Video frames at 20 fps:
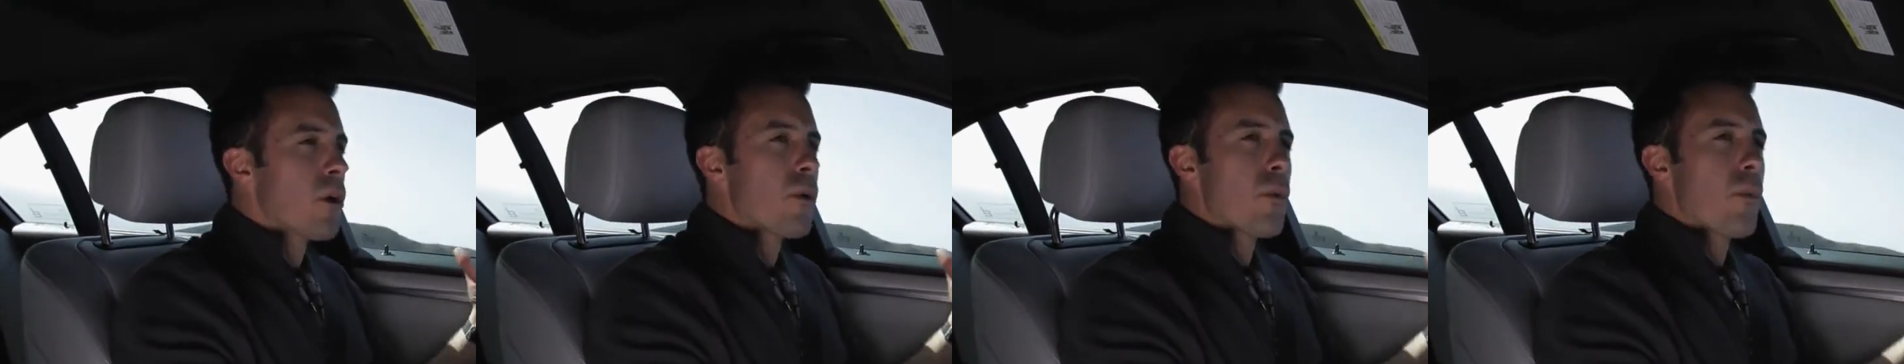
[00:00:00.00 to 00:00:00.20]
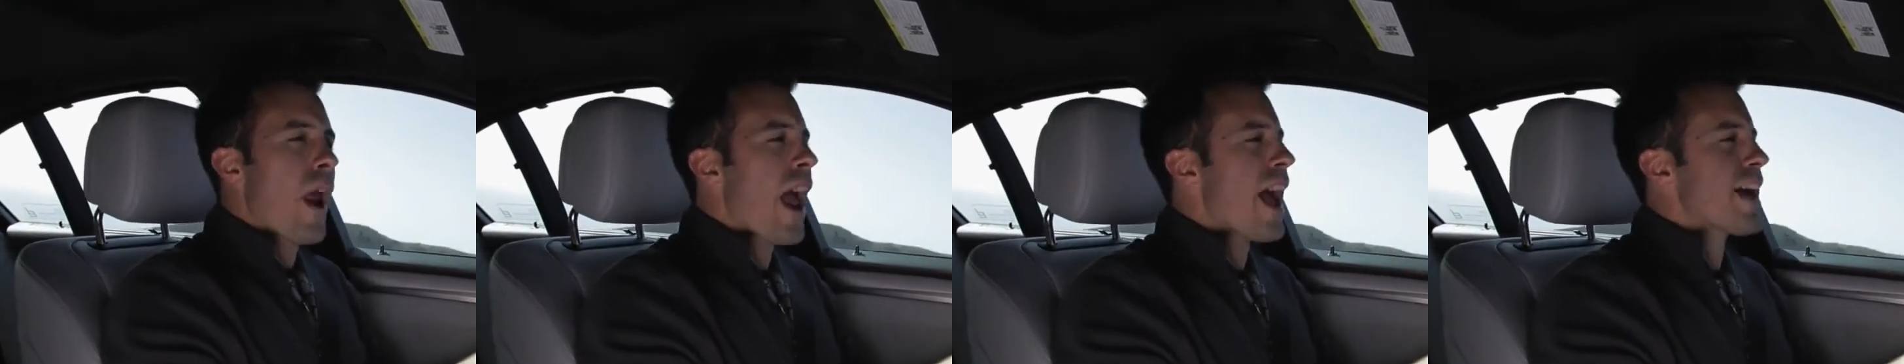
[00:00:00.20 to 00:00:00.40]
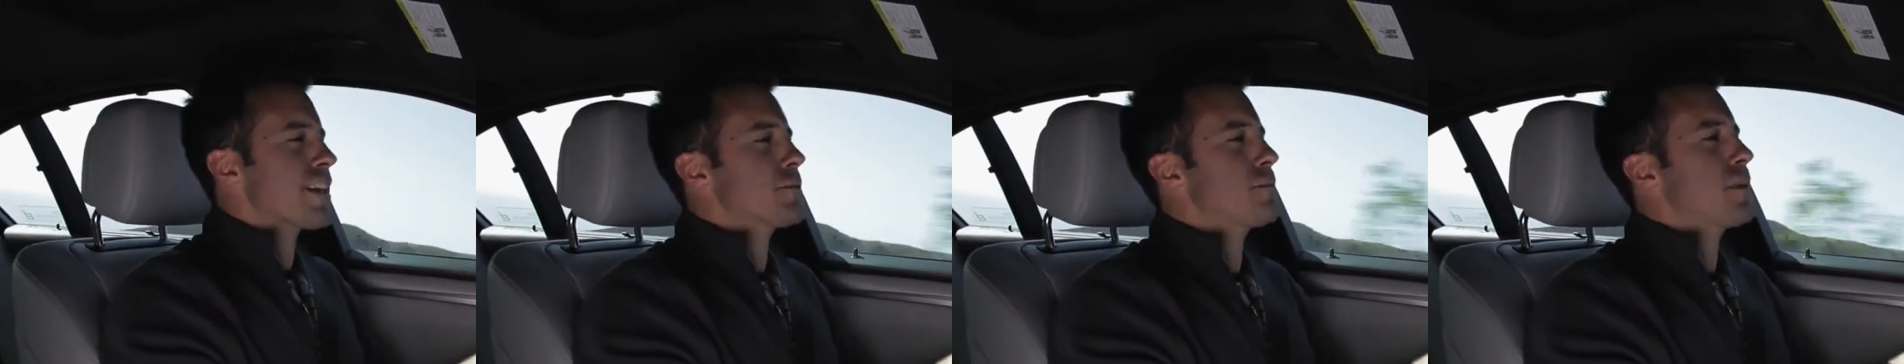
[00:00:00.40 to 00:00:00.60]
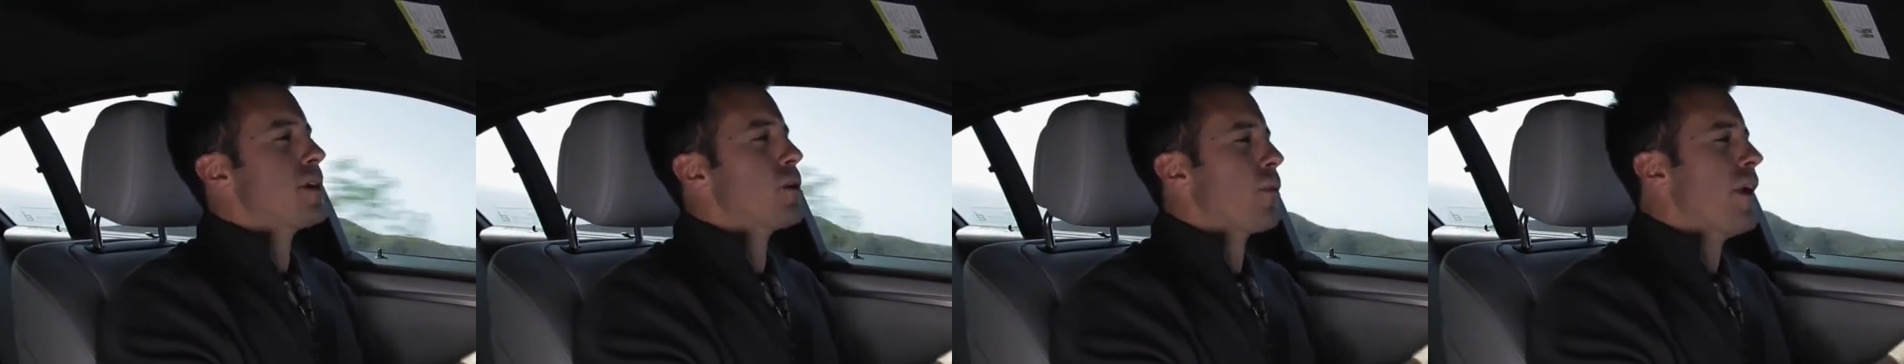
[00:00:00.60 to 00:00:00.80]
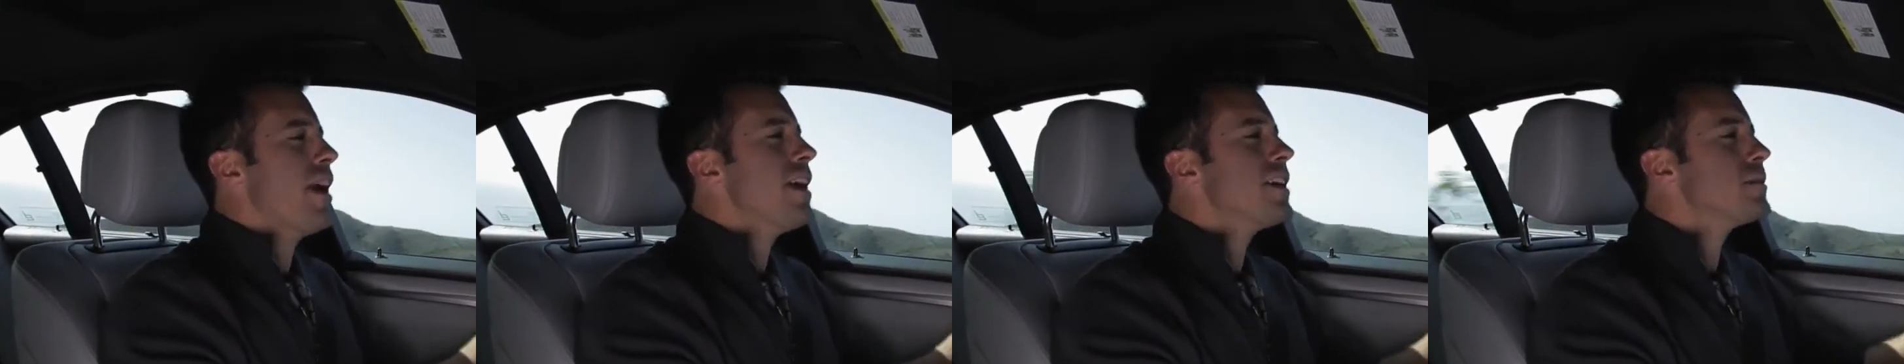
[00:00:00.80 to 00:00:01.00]

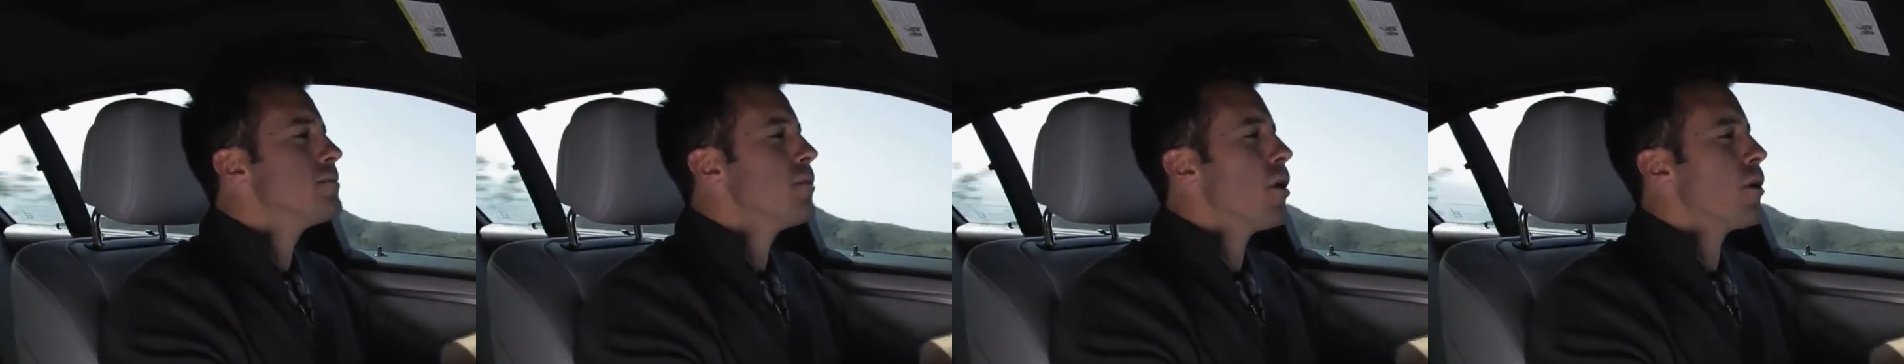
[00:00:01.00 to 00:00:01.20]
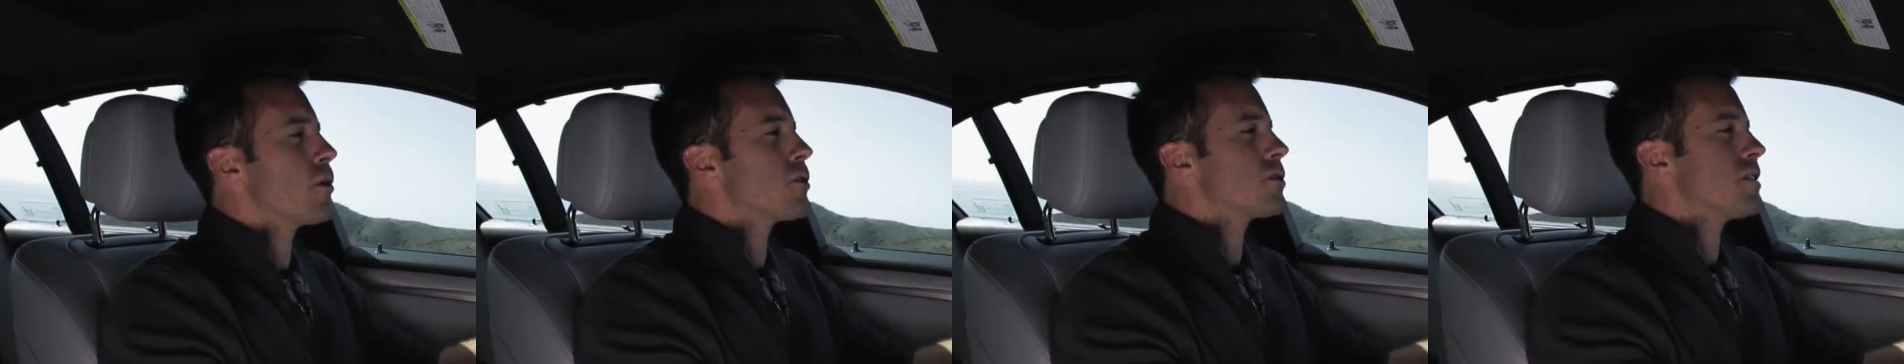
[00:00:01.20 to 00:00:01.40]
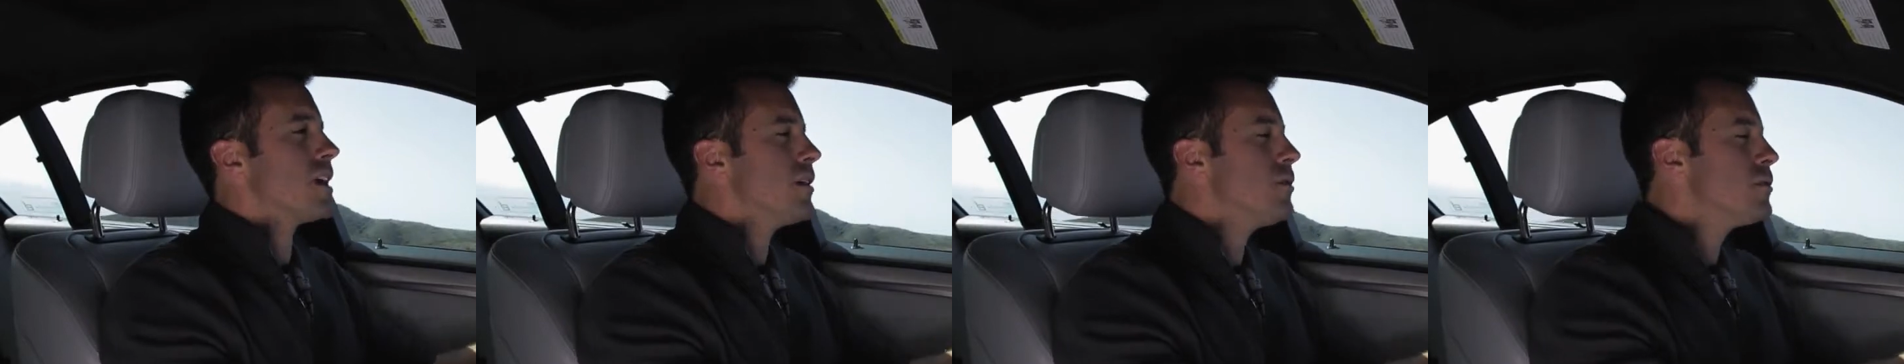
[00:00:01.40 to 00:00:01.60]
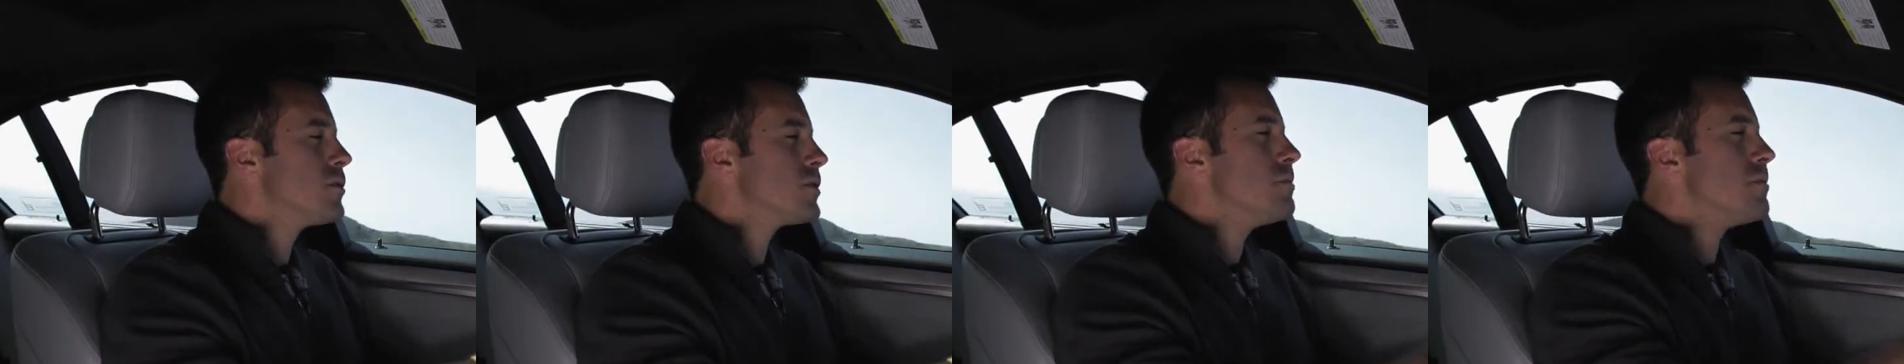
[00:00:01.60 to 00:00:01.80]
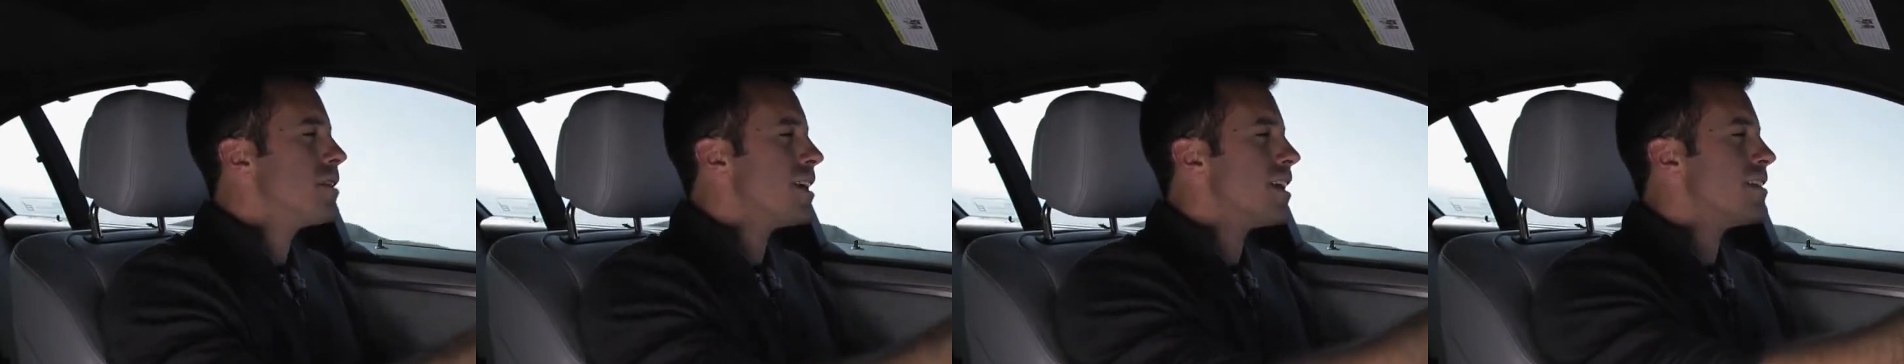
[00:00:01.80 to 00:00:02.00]
raspy race motors that
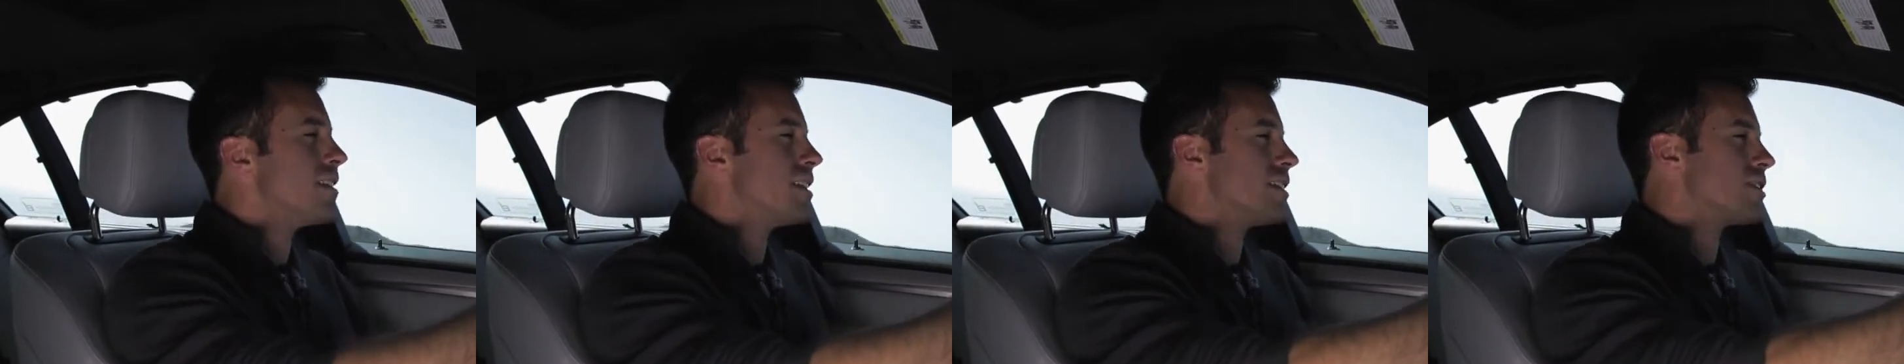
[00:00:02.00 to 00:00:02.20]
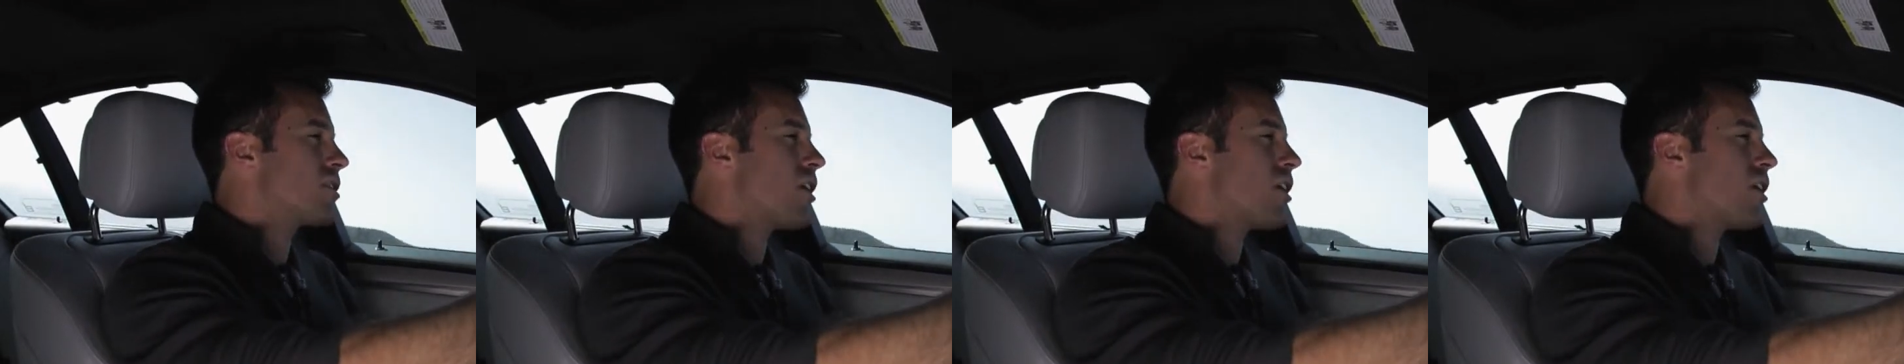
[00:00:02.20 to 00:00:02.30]
used to be in these